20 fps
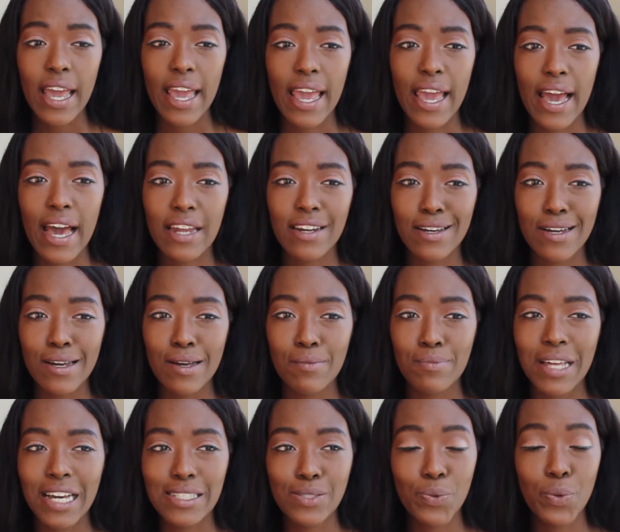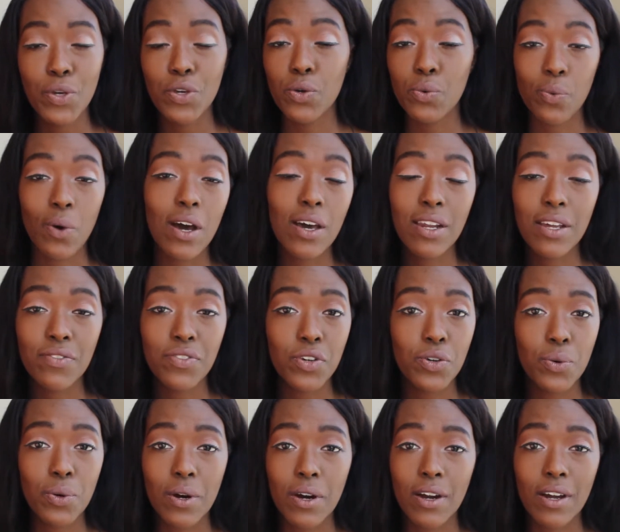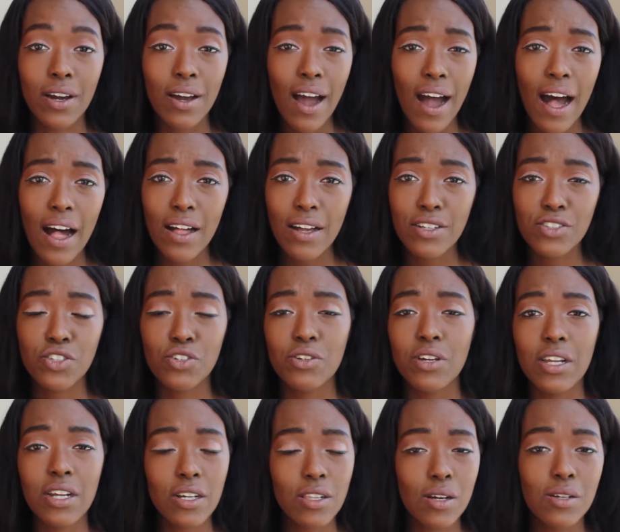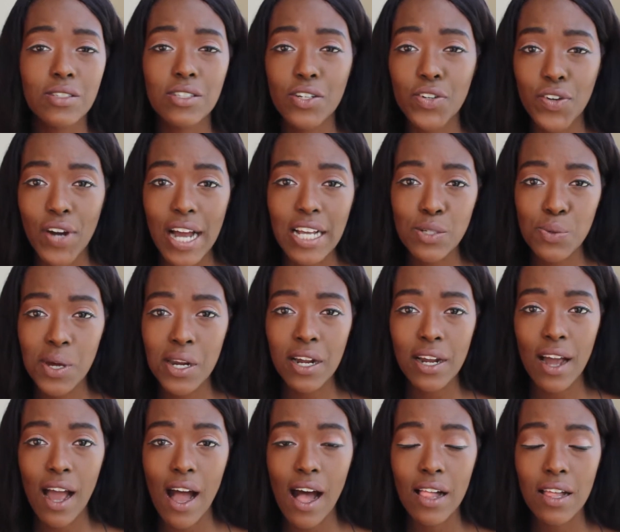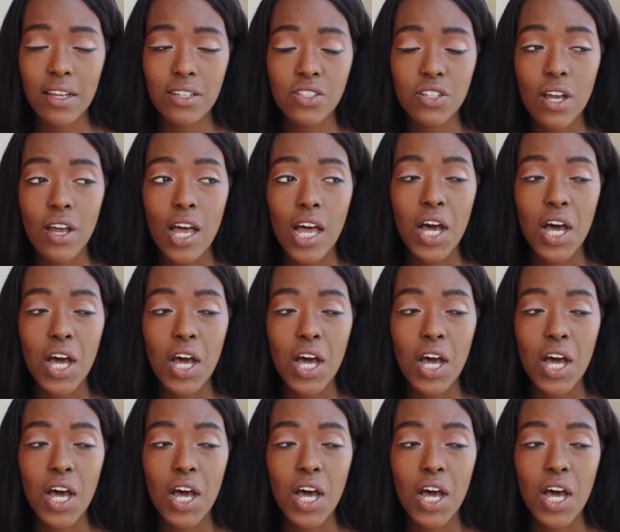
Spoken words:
And that's what you want. If you are in college, you're getting close to graduating college,